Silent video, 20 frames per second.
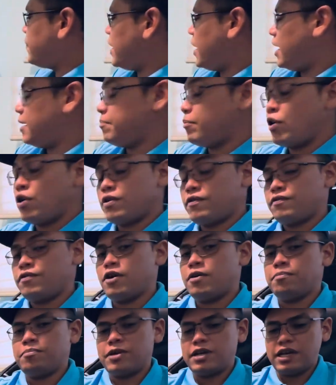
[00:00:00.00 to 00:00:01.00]
that I bought
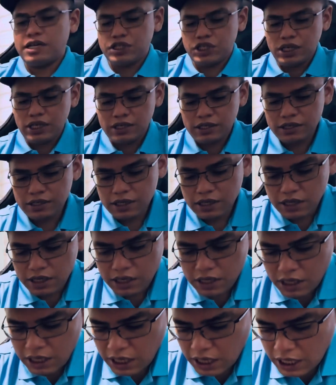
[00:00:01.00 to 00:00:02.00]
from Pelagic.
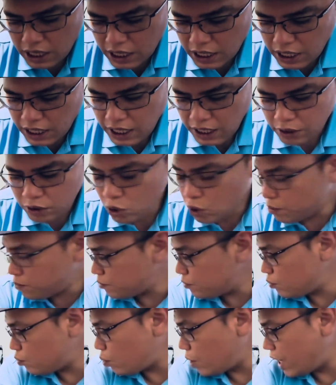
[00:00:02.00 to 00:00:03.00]
Uh, I hope
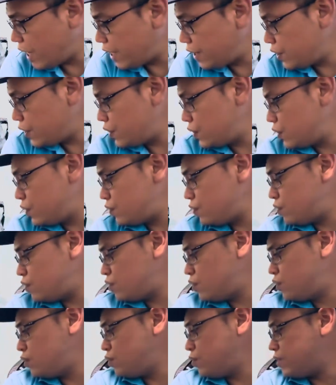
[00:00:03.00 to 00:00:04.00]
when
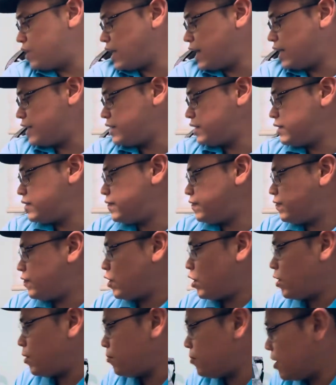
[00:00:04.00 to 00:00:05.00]
you guys
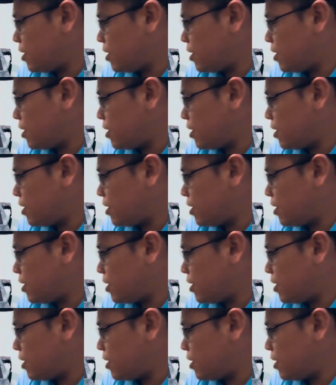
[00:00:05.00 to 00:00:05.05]
from